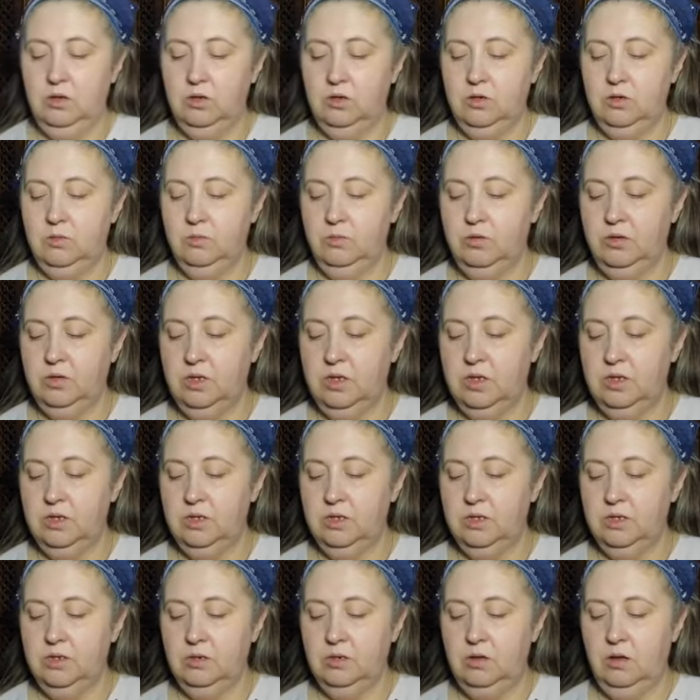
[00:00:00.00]
let's put
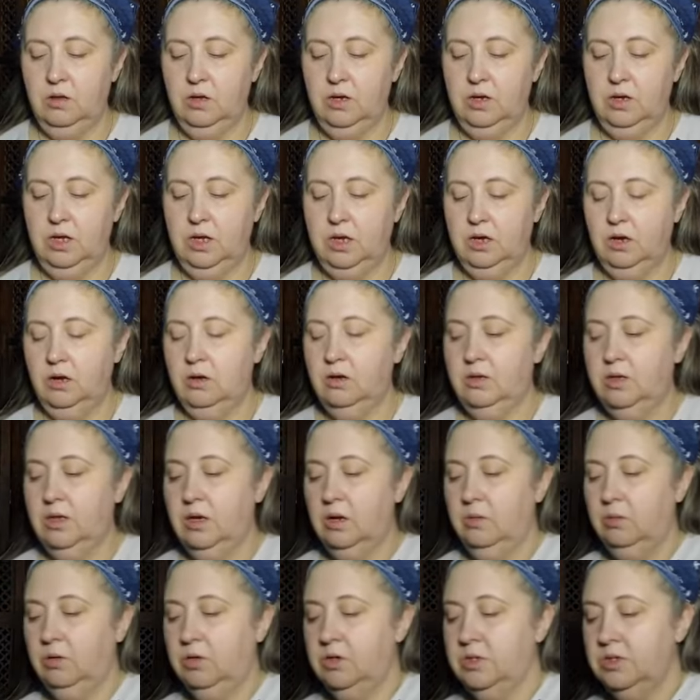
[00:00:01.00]
this on here and
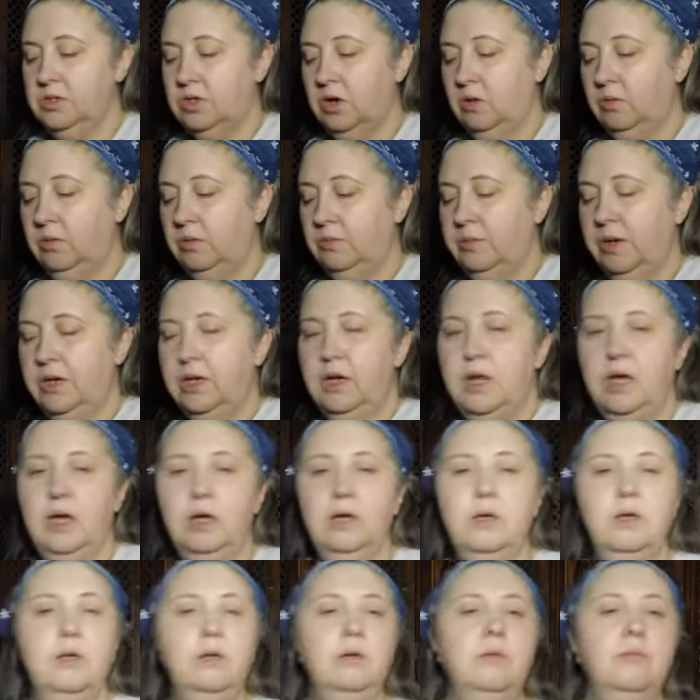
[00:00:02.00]
then I'm going to start with my
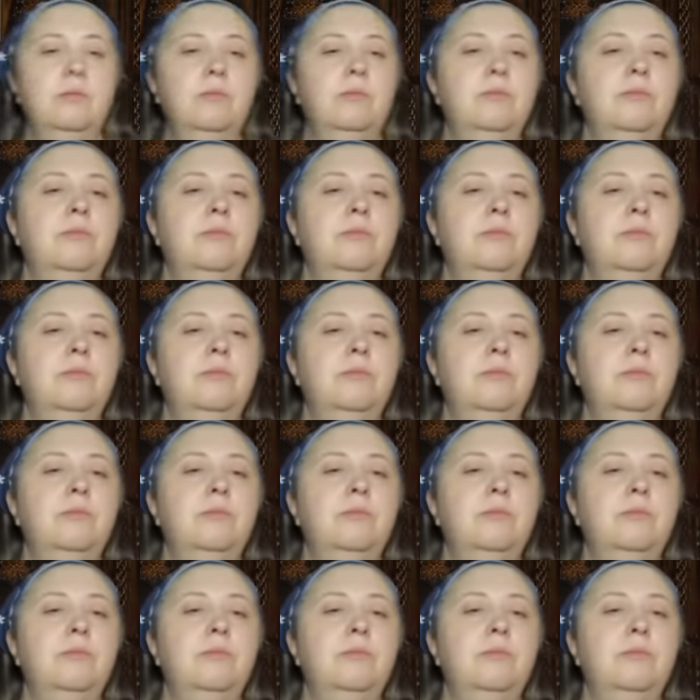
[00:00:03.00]
neck